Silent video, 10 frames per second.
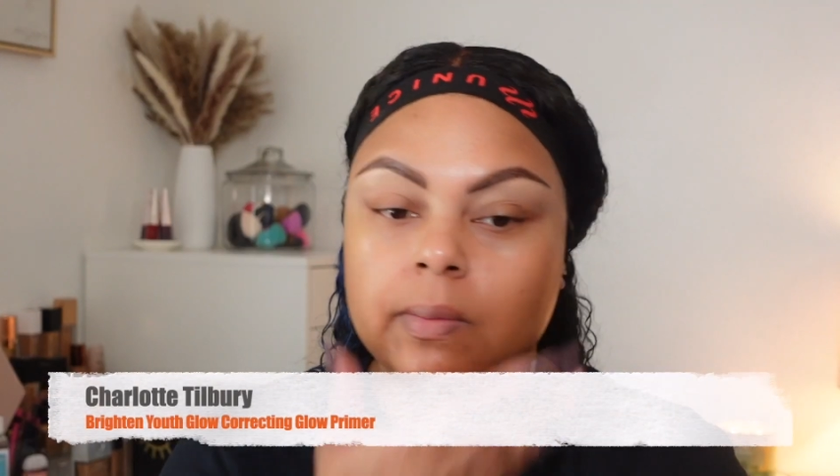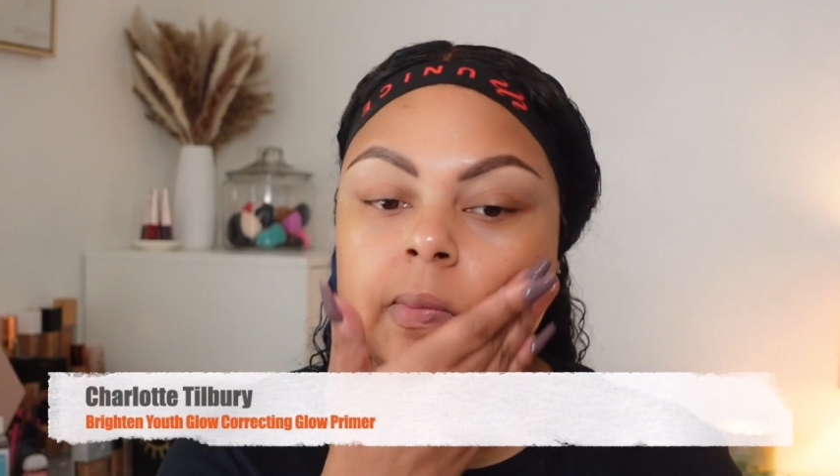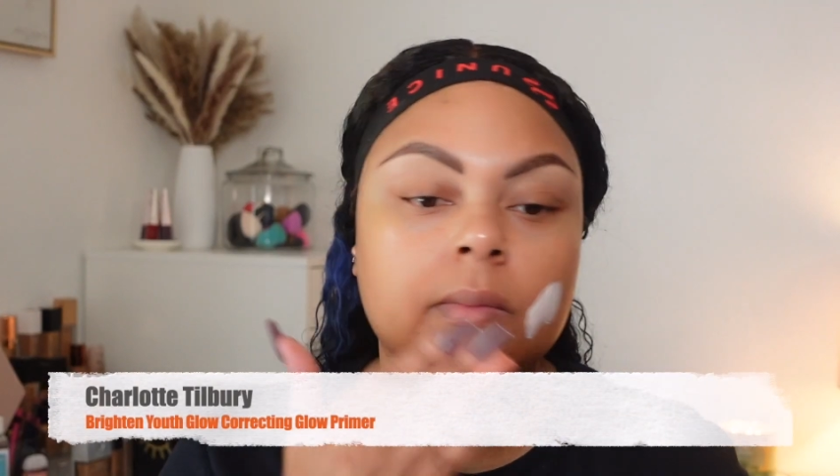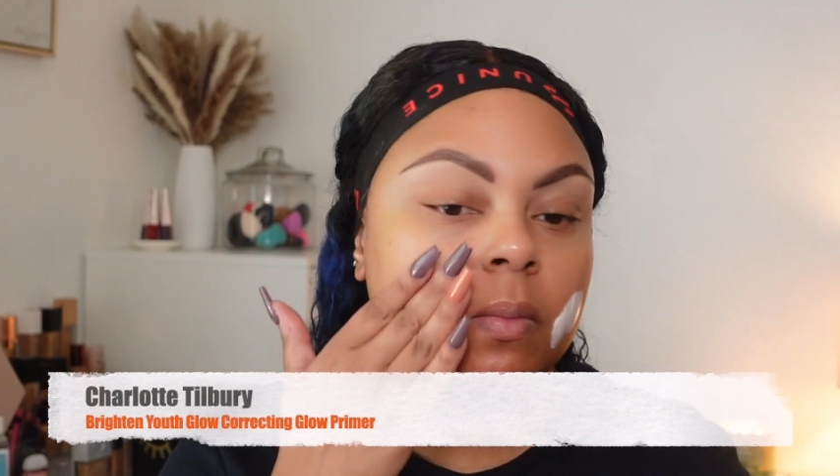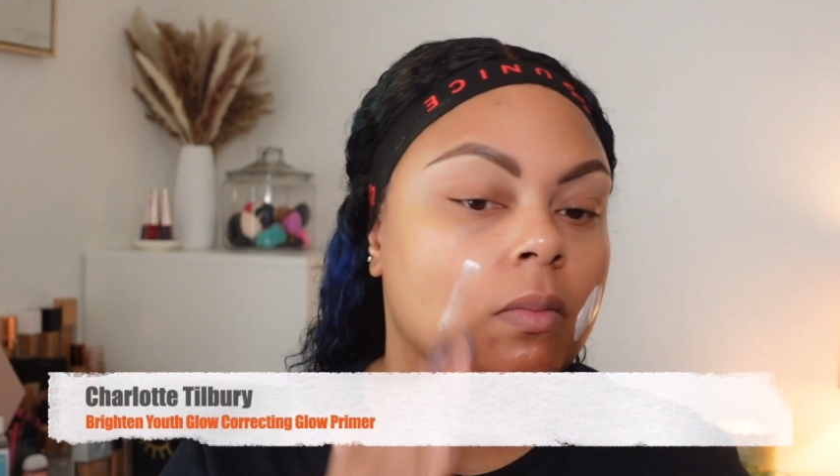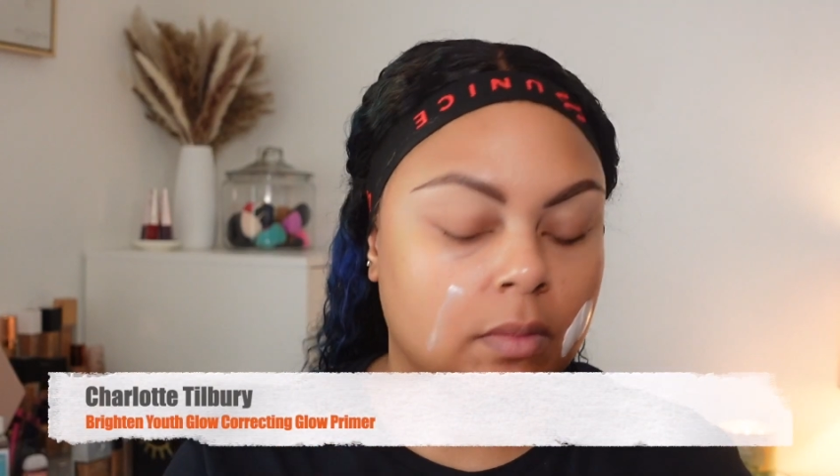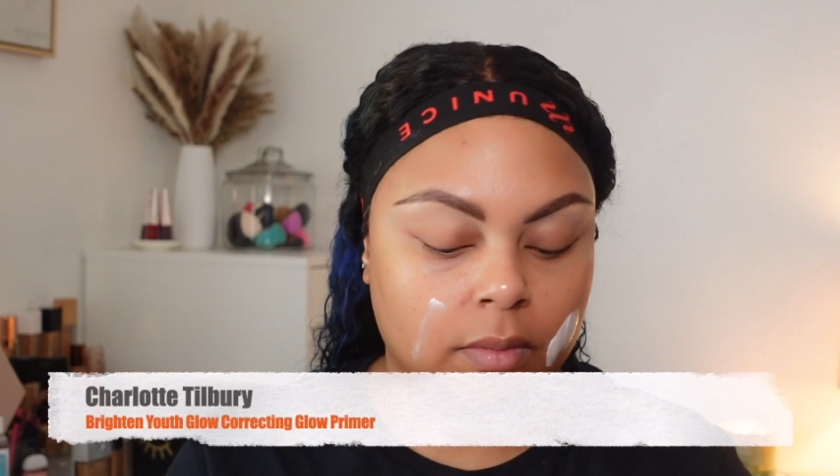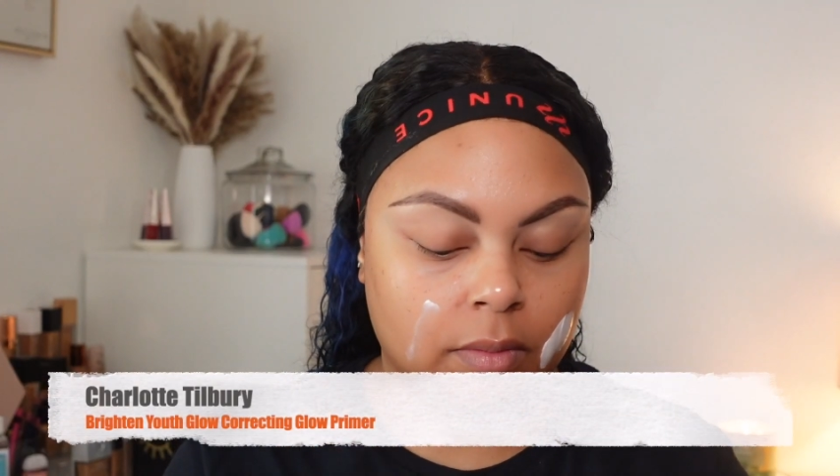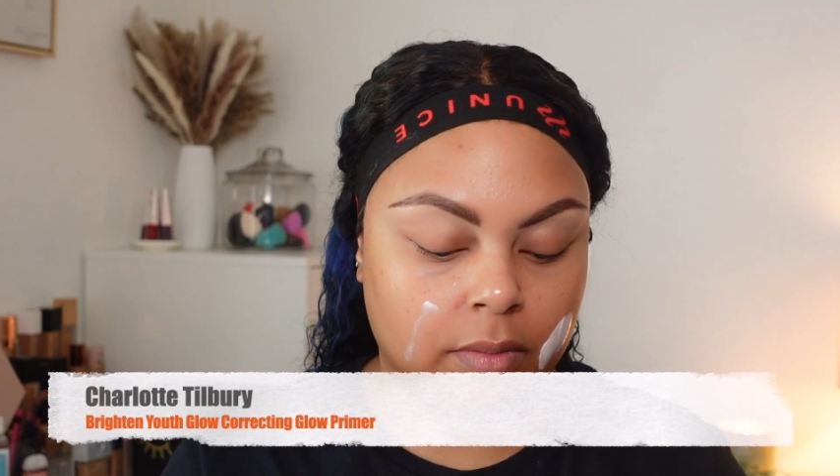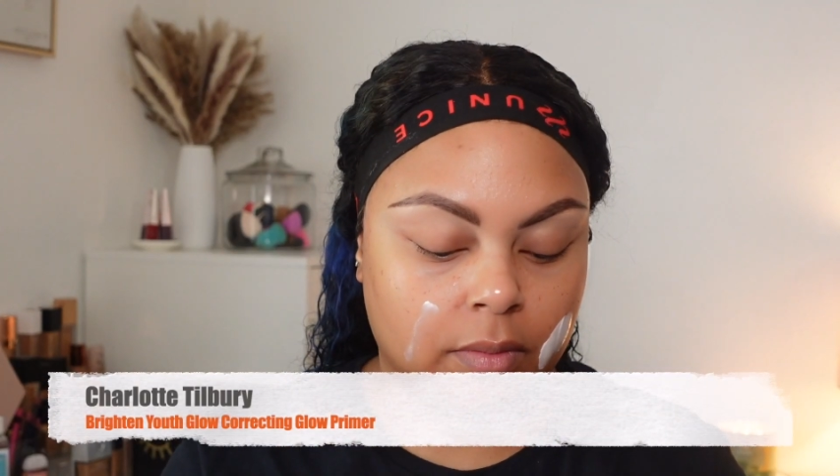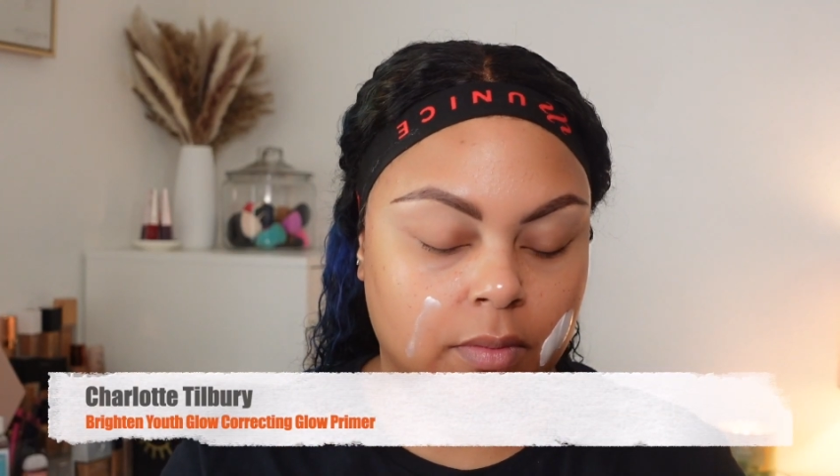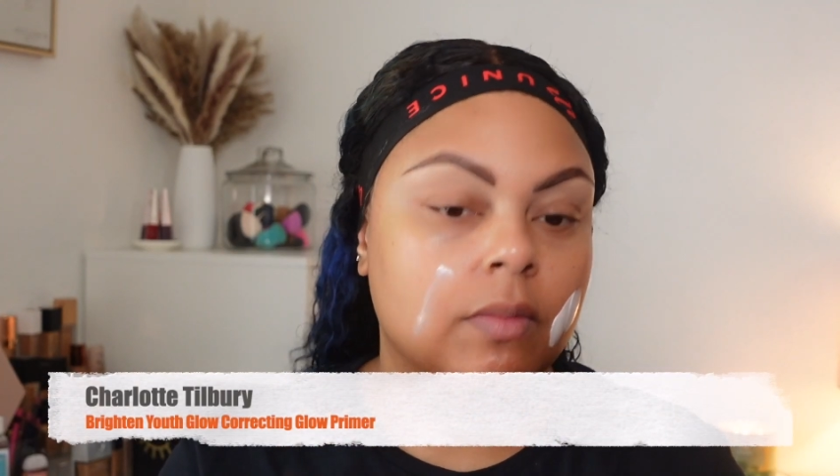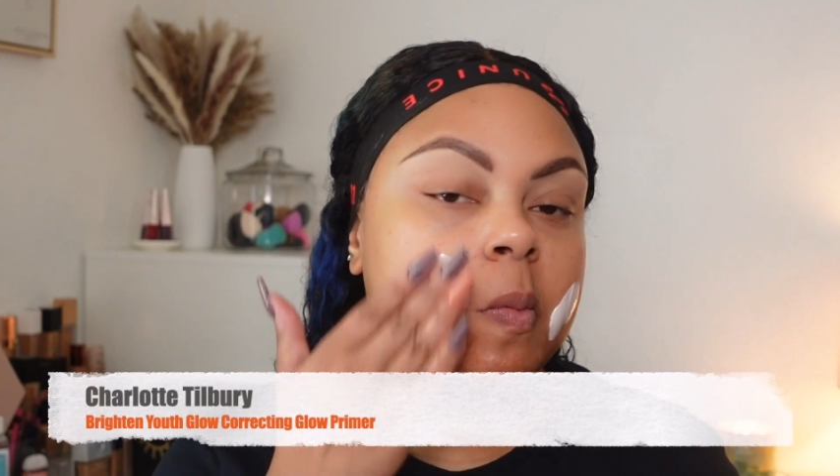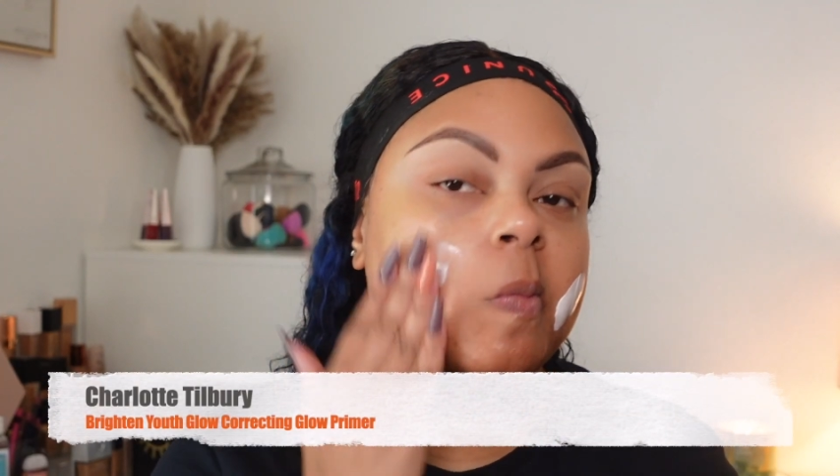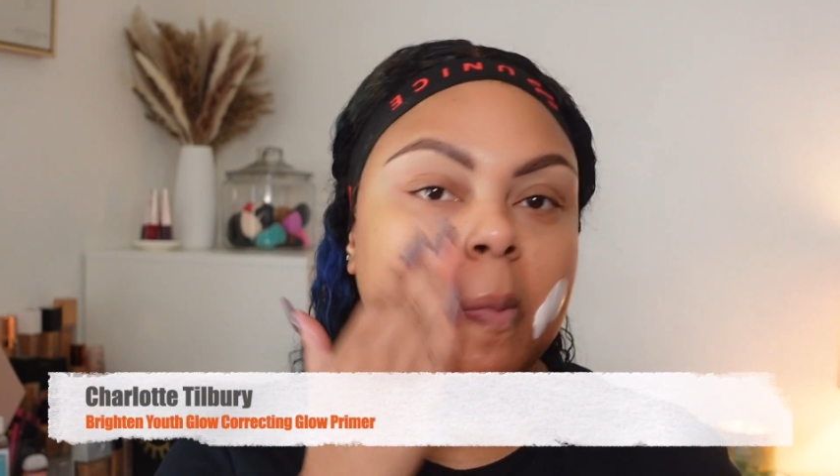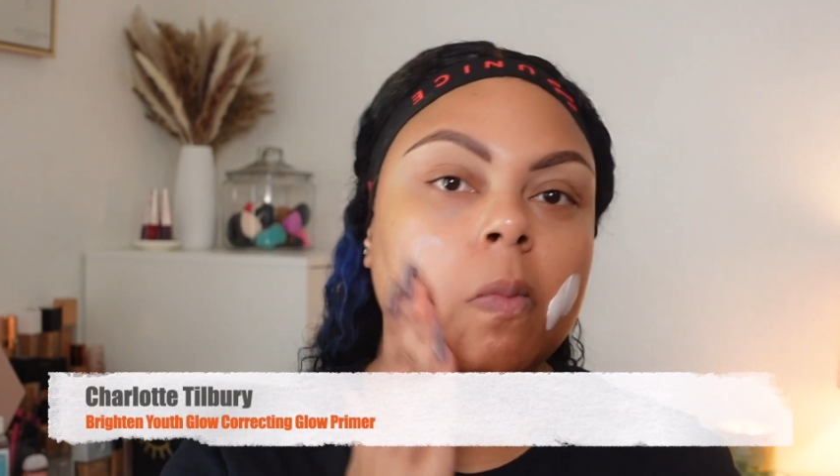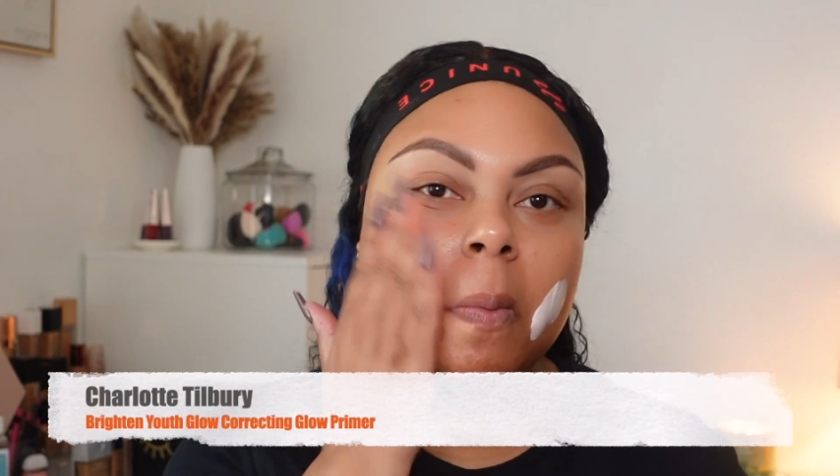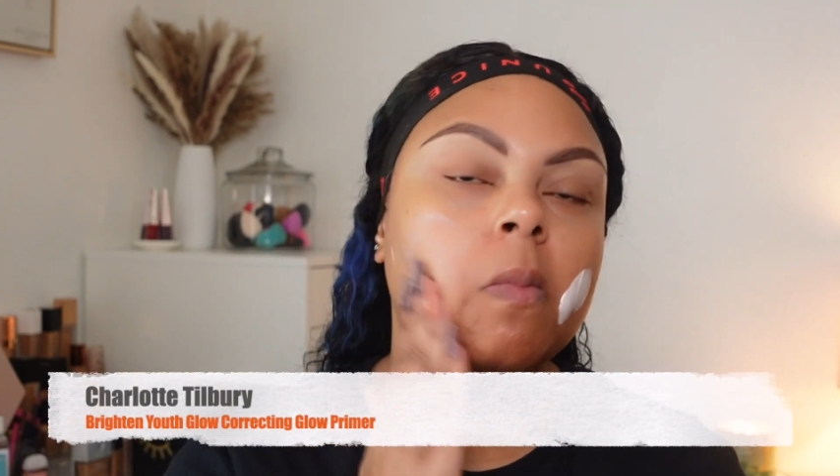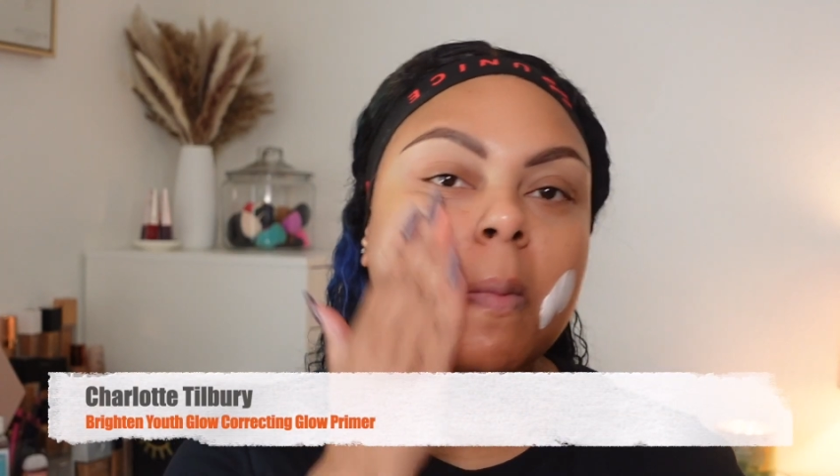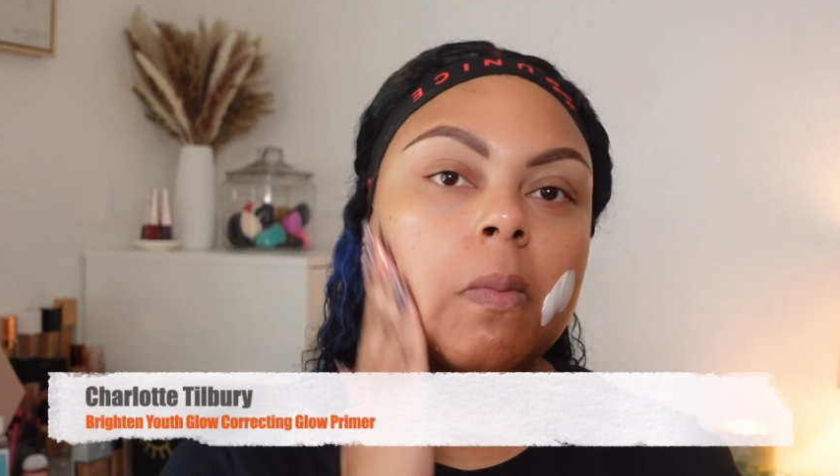to primer, I am using